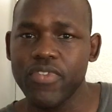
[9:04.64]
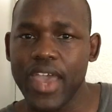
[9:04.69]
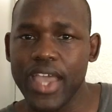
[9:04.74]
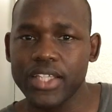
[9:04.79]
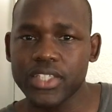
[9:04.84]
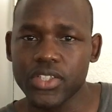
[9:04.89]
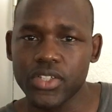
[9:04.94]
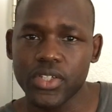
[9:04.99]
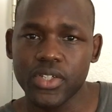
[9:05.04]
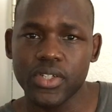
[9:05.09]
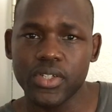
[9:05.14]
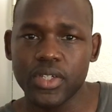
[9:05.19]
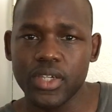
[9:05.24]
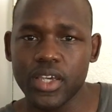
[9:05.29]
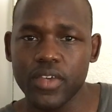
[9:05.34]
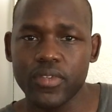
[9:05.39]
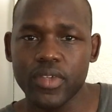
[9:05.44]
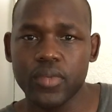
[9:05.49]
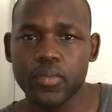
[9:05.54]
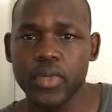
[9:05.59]
factor
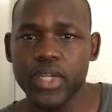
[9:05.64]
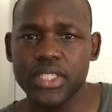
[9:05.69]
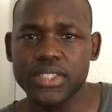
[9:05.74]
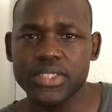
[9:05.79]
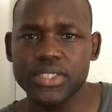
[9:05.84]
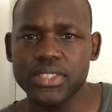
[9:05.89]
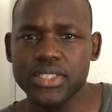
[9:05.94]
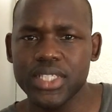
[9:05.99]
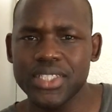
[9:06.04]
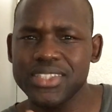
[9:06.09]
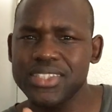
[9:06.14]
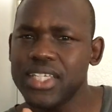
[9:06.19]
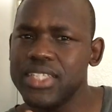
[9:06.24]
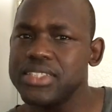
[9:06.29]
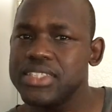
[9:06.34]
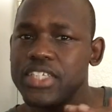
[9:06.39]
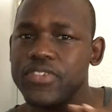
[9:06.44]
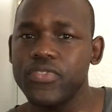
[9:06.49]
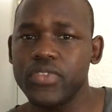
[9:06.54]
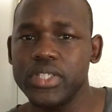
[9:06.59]
of it, but it's done
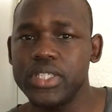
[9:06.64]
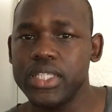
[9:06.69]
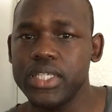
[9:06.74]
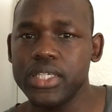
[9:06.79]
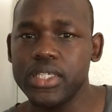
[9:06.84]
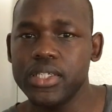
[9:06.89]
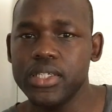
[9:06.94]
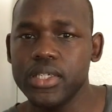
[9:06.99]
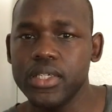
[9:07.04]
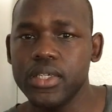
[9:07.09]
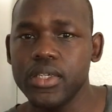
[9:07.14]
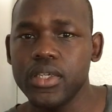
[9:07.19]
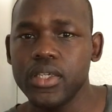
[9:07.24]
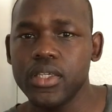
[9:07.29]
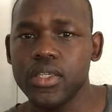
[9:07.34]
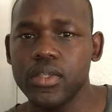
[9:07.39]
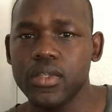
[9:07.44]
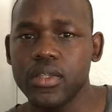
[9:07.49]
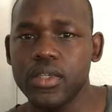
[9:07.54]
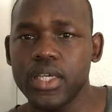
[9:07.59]
differently.
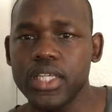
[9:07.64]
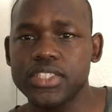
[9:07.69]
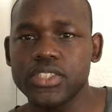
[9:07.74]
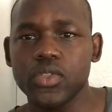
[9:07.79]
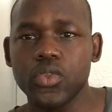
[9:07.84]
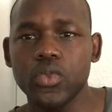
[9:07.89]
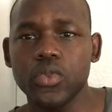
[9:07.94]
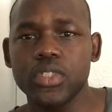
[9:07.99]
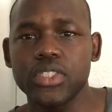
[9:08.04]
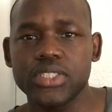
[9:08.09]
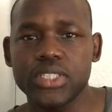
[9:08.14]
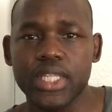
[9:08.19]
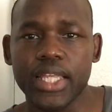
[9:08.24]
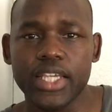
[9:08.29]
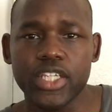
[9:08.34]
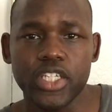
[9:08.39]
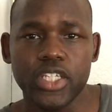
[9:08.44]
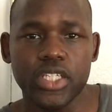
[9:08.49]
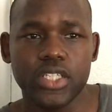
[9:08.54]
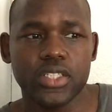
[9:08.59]
It's cool to see, like,
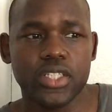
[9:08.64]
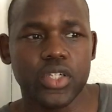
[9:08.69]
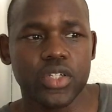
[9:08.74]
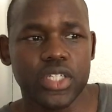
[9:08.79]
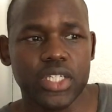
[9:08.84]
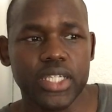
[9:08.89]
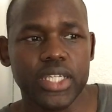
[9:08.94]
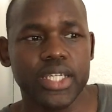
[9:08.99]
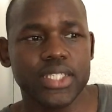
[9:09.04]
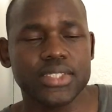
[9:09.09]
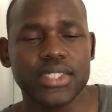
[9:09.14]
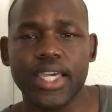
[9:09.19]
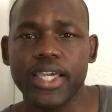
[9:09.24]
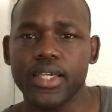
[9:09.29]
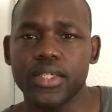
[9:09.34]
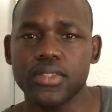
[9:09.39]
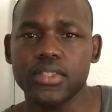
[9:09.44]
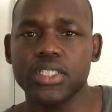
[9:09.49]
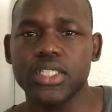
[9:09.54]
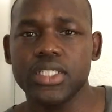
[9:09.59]
she is like
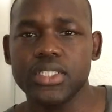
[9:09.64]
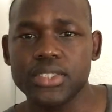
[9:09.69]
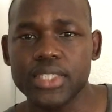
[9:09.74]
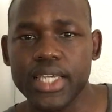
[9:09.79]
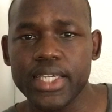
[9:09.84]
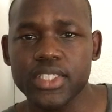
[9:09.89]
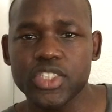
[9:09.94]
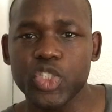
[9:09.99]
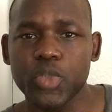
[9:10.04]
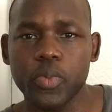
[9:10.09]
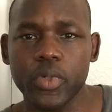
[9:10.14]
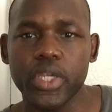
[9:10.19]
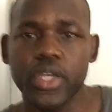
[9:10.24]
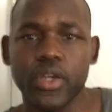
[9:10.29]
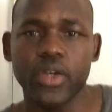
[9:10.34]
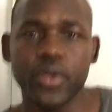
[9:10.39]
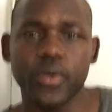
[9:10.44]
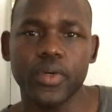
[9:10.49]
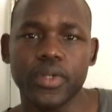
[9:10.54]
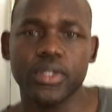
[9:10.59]
a
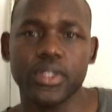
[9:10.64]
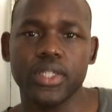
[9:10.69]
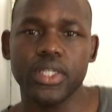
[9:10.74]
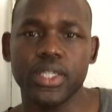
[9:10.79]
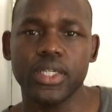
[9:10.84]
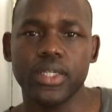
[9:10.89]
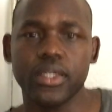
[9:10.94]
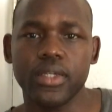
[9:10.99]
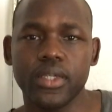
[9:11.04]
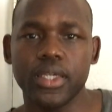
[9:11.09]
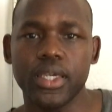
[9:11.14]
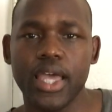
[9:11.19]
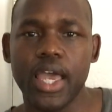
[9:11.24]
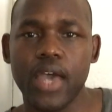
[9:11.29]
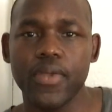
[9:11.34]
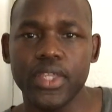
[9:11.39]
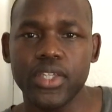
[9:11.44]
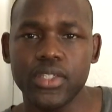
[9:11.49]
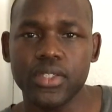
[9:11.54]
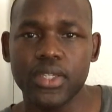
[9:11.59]
superhero,
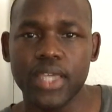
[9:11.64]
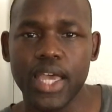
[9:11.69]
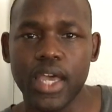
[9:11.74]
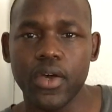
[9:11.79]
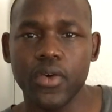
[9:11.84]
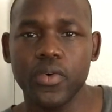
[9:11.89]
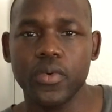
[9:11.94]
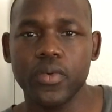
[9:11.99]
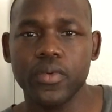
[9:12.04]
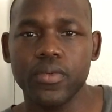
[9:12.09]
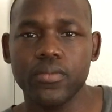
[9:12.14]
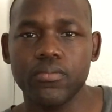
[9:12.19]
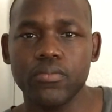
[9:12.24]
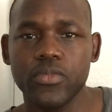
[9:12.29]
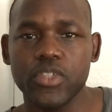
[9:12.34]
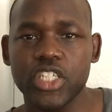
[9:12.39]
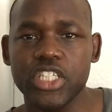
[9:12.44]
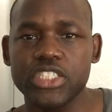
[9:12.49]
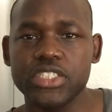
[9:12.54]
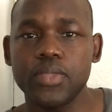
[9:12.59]
how
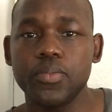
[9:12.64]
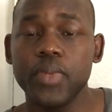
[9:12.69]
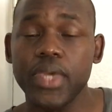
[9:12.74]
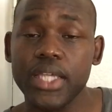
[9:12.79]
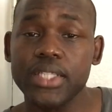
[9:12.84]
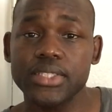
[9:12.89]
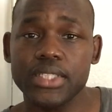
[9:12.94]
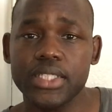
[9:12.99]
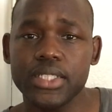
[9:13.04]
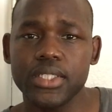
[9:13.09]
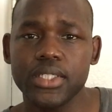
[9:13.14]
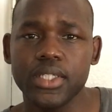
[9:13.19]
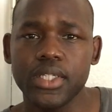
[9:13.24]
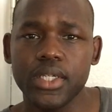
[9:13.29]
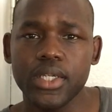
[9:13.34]
she's depicted,